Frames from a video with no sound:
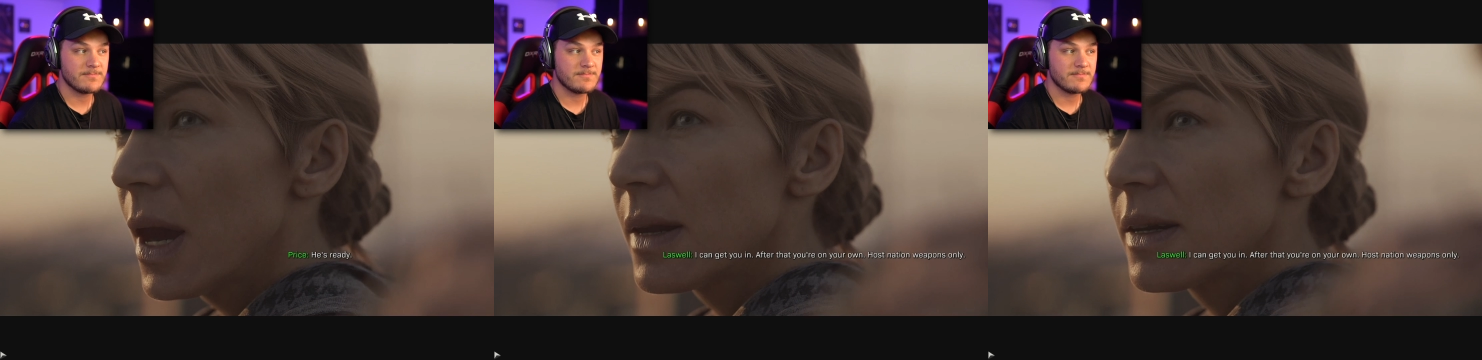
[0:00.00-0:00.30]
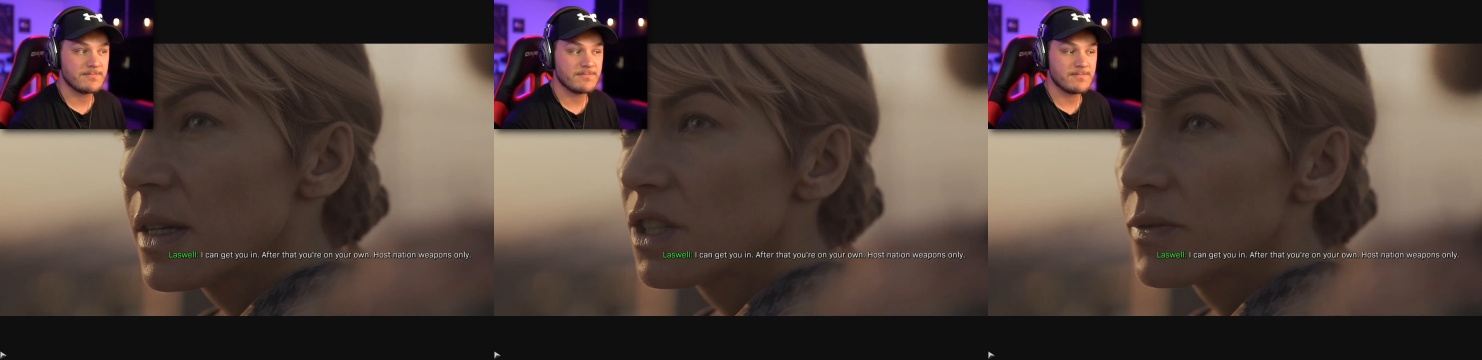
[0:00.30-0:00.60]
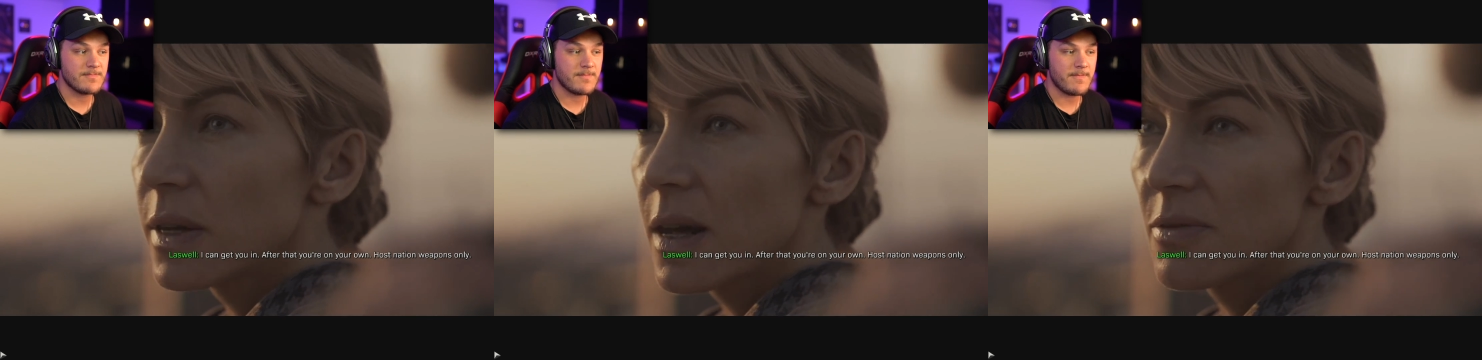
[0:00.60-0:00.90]
Speaker 1: I can get you
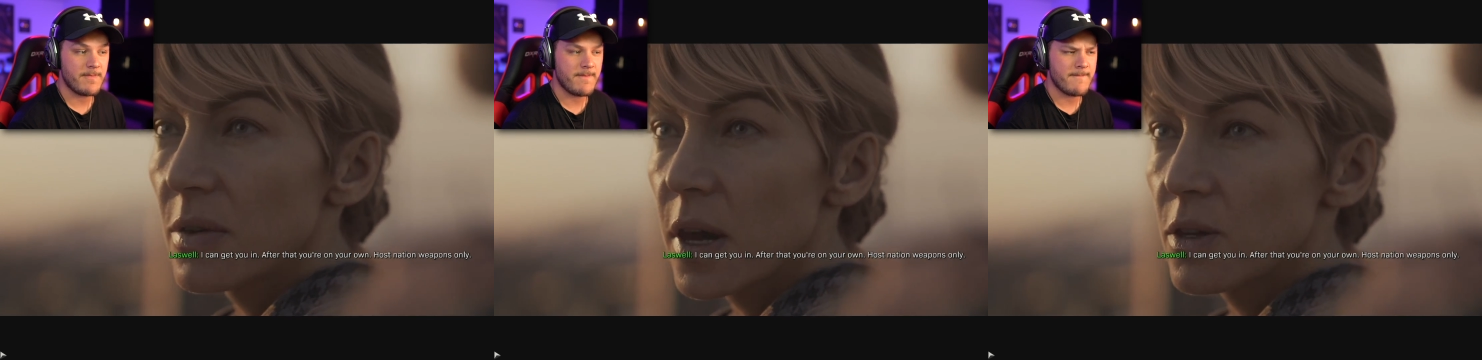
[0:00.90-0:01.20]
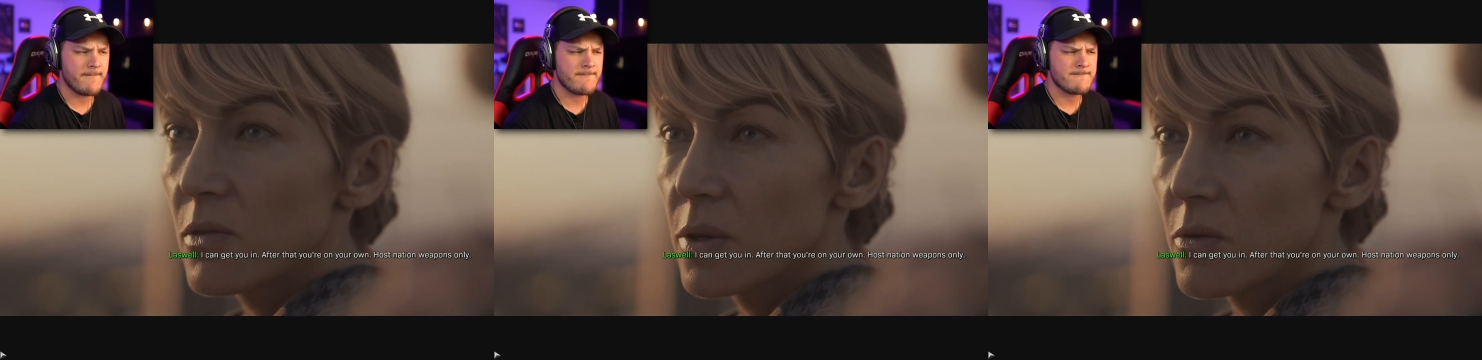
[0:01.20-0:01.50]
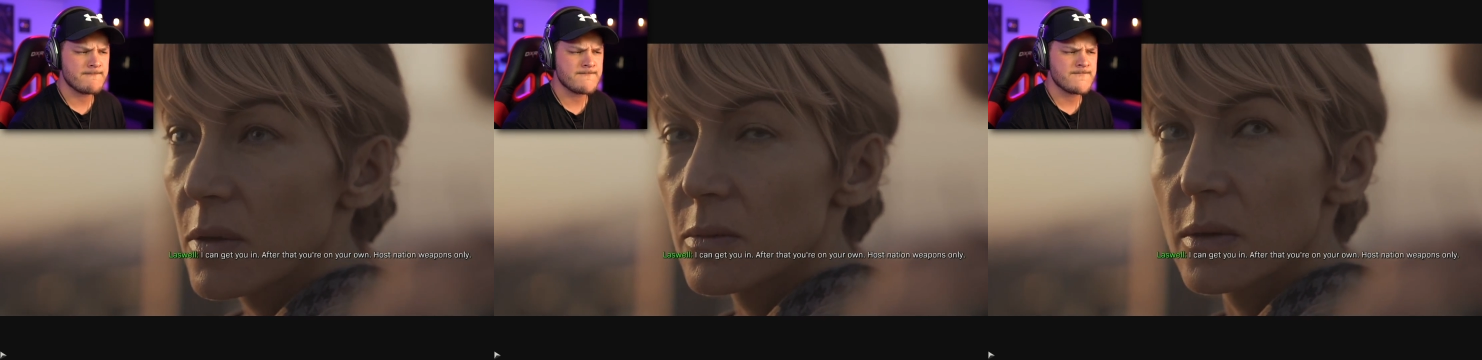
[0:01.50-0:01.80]
in after that. You're on
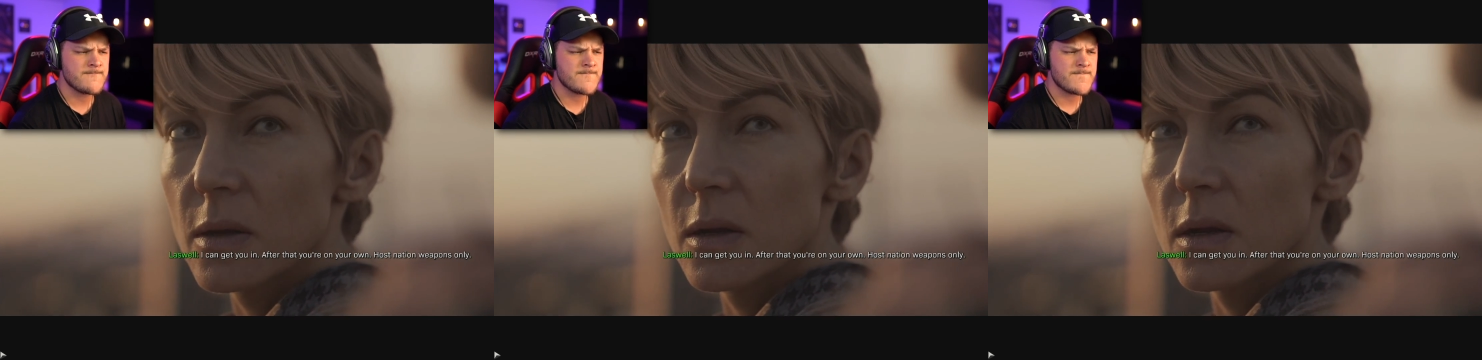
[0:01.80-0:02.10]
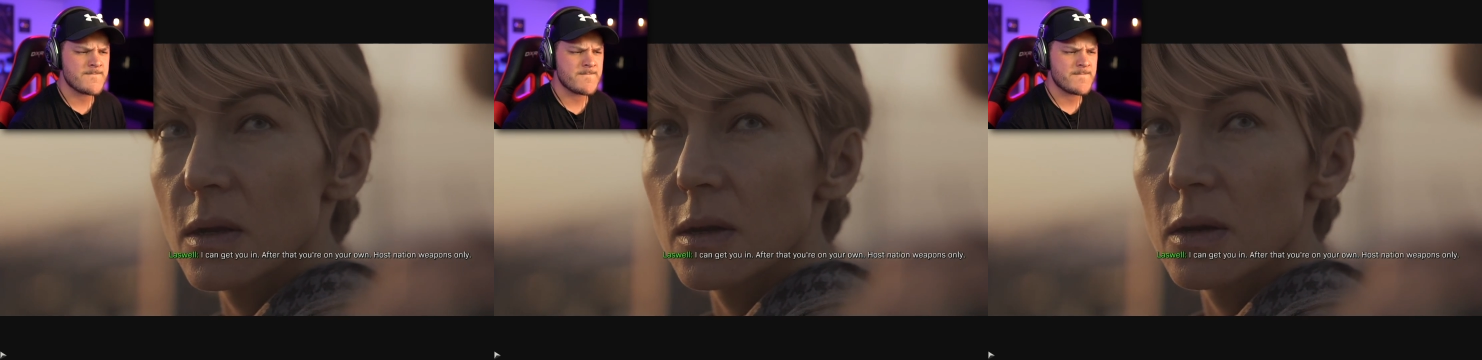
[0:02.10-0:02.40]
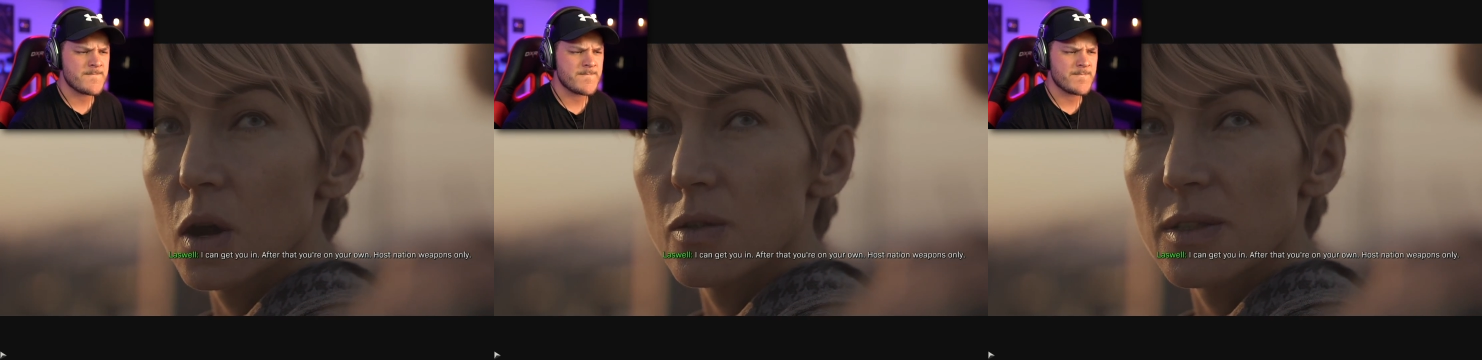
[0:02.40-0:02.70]
your own.
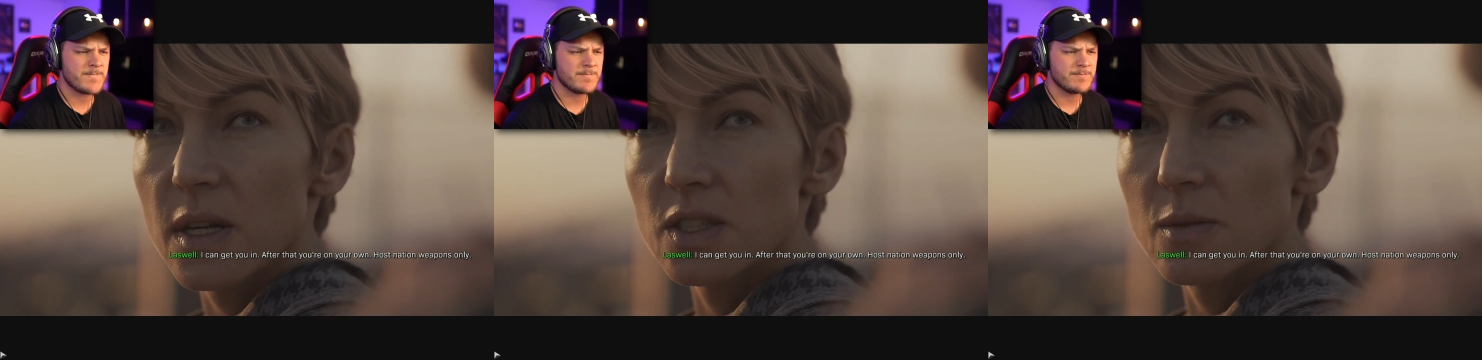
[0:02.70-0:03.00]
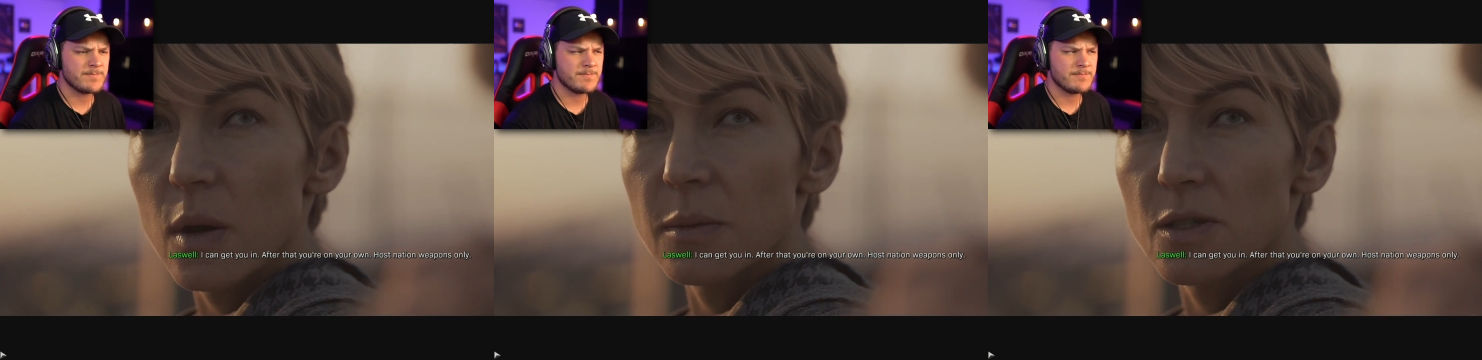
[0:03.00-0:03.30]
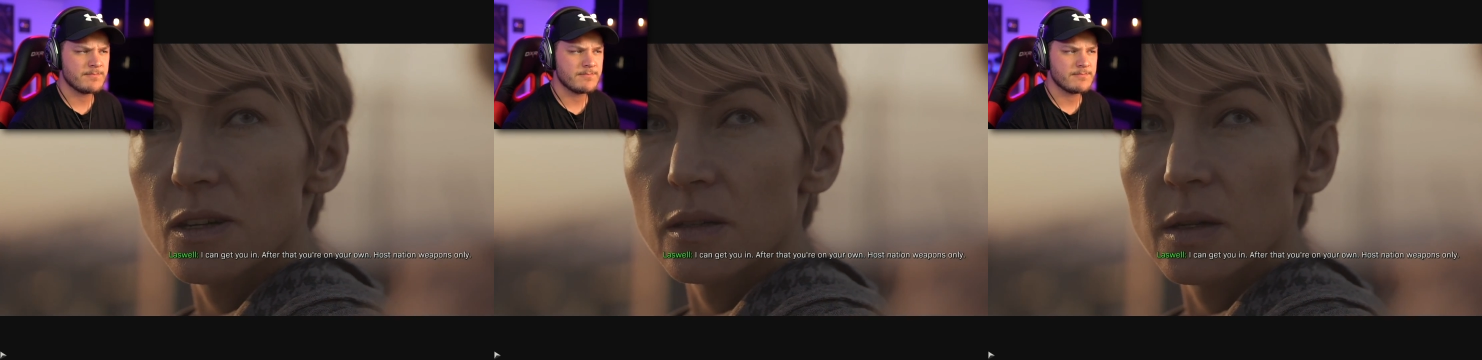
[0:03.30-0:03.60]
Host nation weapons